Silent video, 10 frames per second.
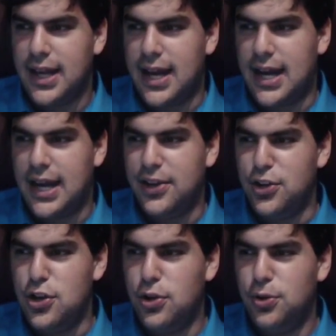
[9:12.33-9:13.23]

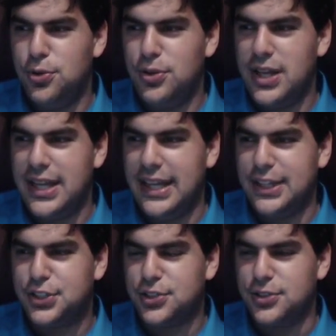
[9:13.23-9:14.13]
Noon
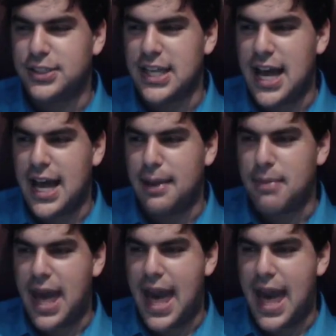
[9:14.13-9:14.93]
Eastern time,